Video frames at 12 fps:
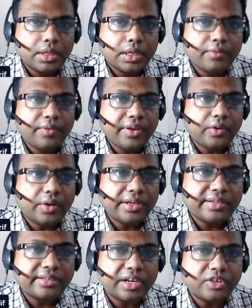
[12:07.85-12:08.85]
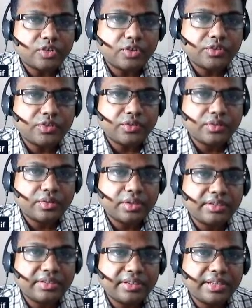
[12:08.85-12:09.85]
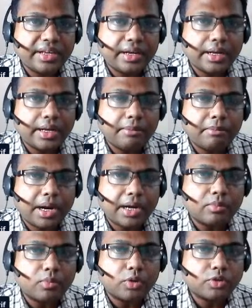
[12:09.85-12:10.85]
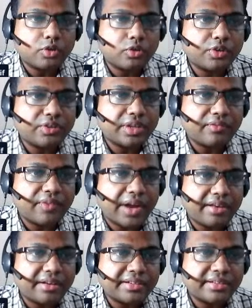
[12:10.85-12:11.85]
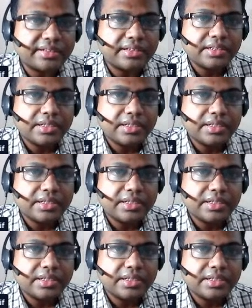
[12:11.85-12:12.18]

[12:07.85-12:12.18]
Video and discussions. This is the bird, mosquitoes and virus.